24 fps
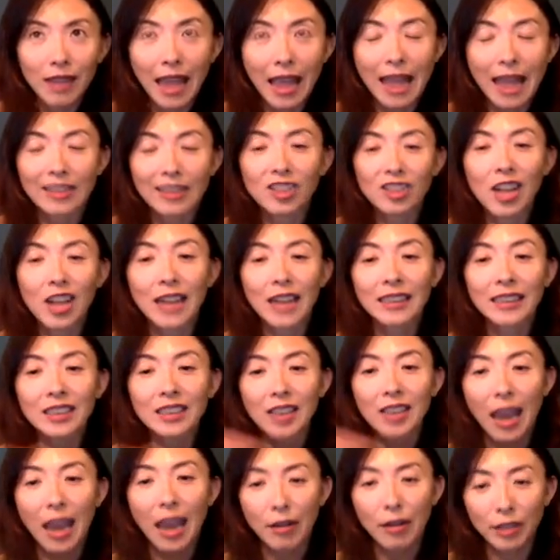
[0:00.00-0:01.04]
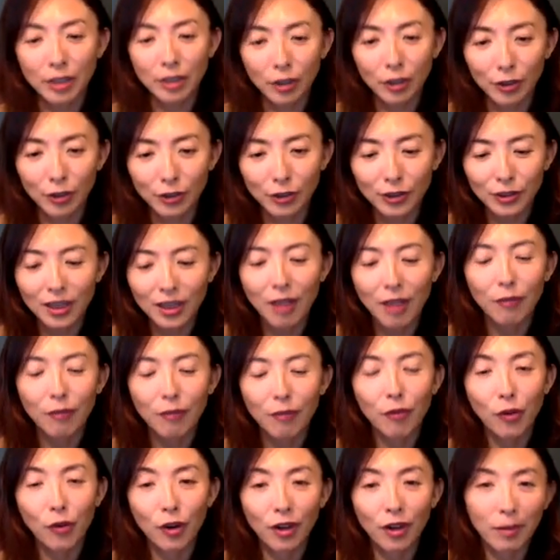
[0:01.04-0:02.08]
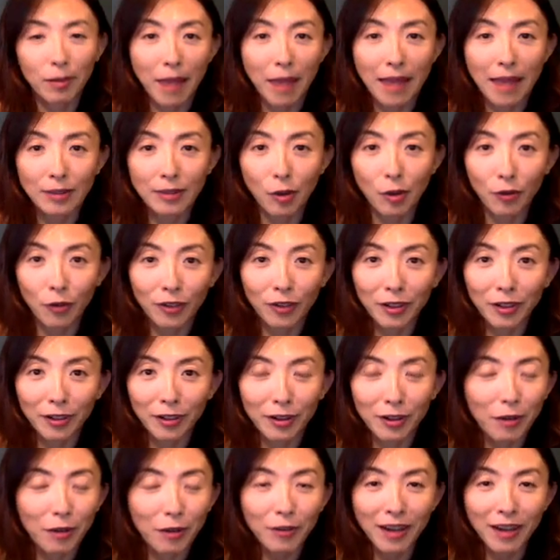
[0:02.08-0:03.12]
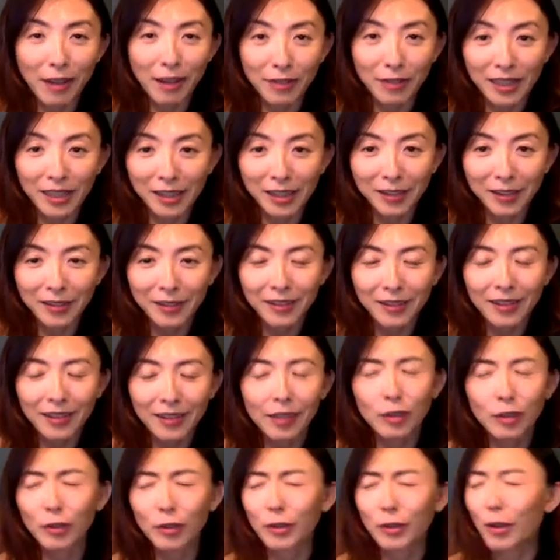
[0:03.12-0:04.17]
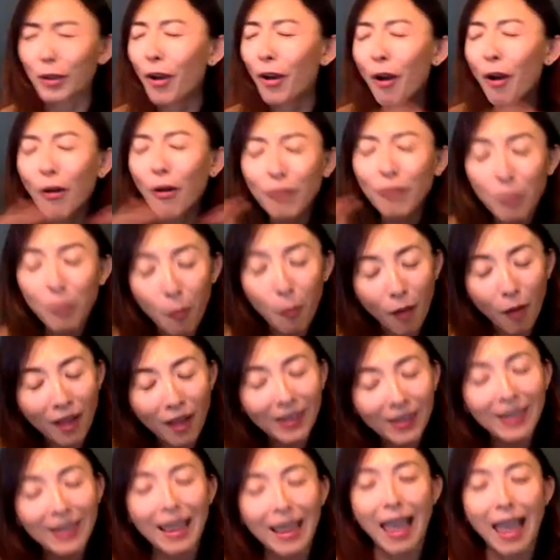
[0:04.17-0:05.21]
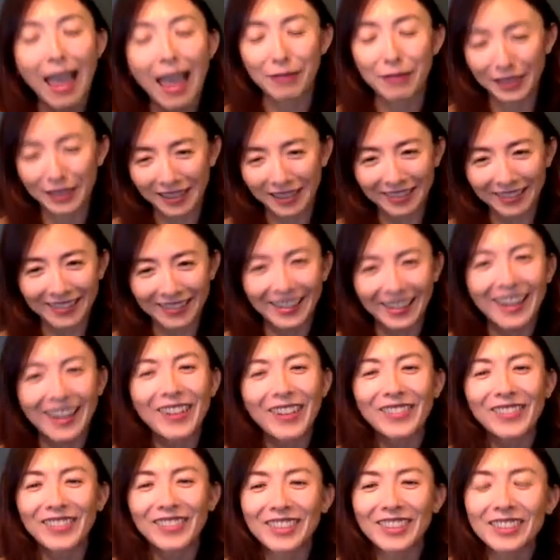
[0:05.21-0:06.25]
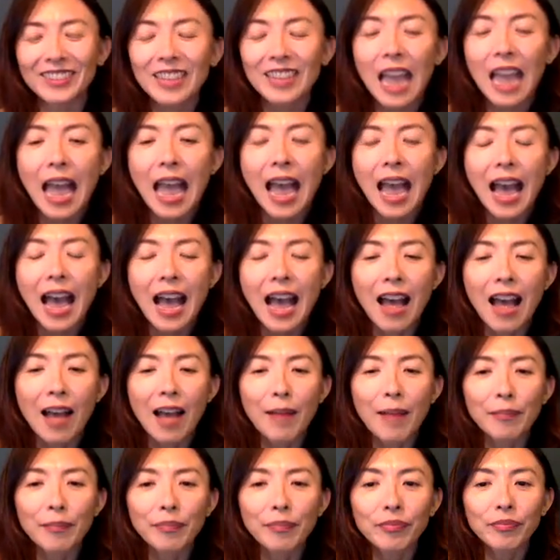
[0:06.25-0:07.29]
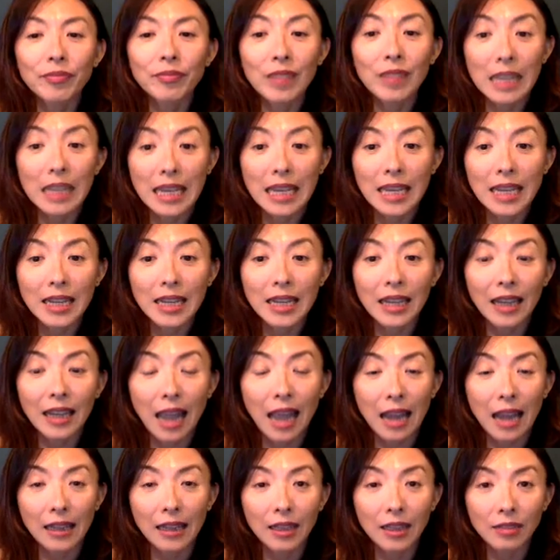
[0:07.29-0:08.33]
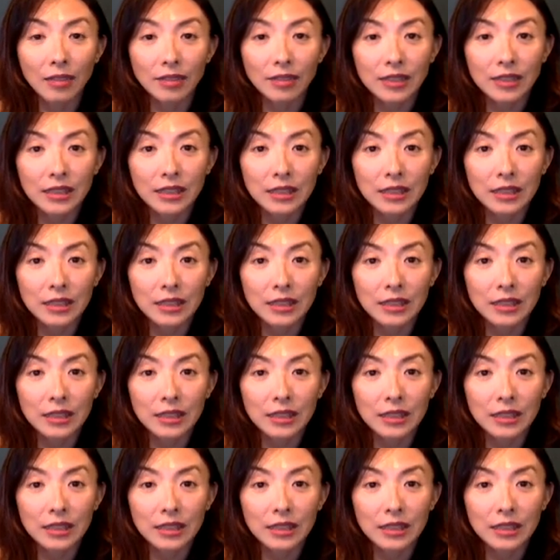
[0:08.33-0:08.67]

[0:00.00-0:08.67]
at the Chinese characters for the past over half a year, no, over 1.5 years almost, then I kind of